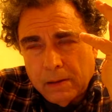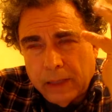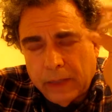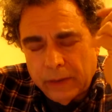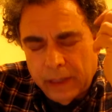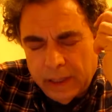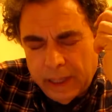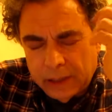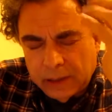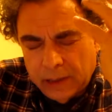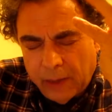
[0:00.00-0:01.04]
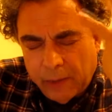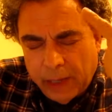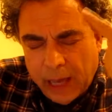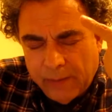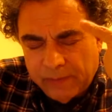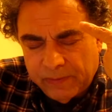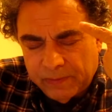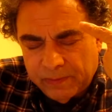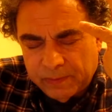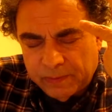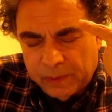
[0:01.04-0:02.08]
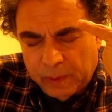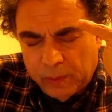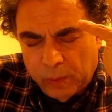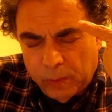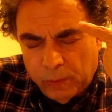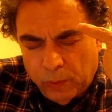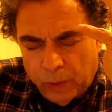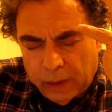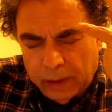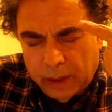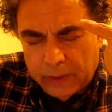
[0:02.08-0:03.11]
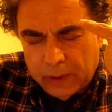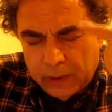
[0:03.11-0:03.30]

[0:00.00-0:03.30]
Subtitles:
alienation that we have from one another,